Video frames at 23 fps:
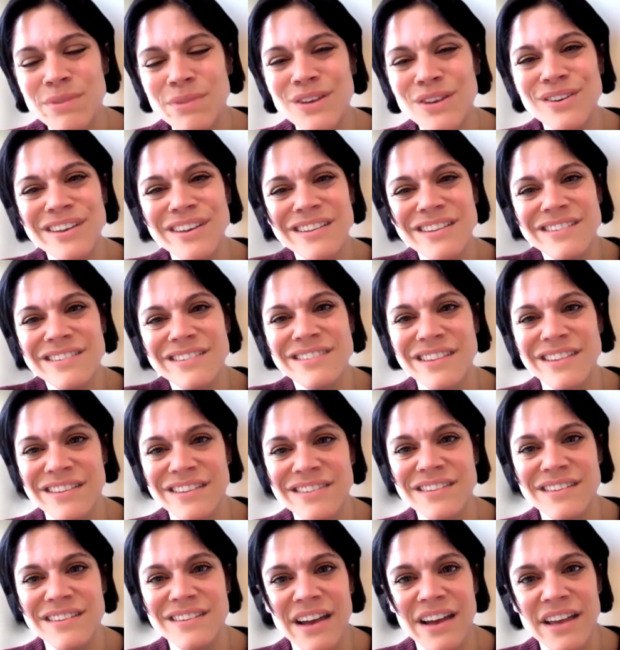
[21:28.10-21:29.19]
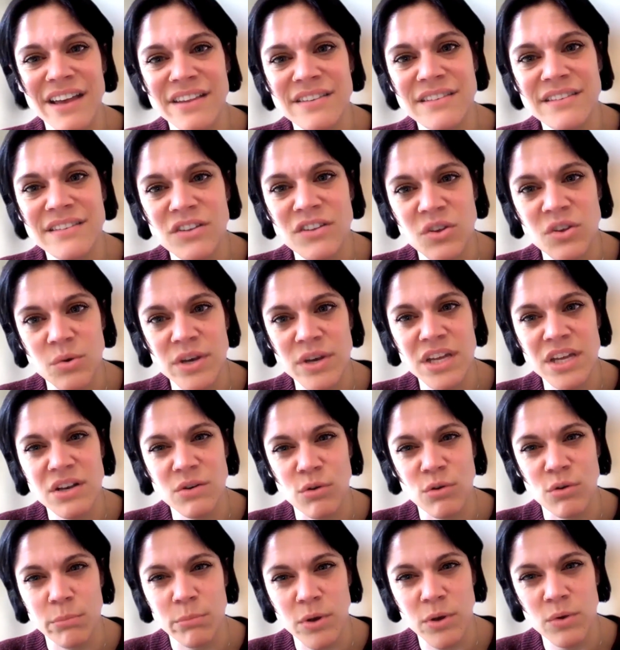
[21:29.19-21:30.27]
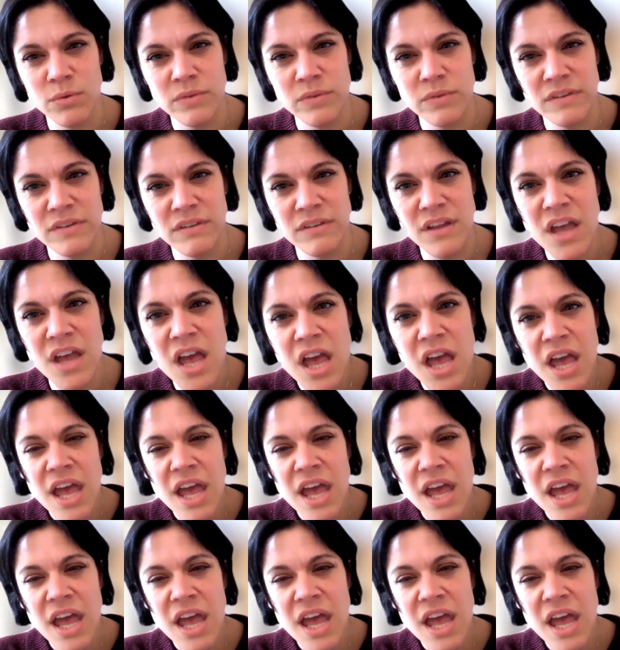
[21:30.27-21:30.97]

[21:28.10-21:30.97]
but you get desensitized to it almost.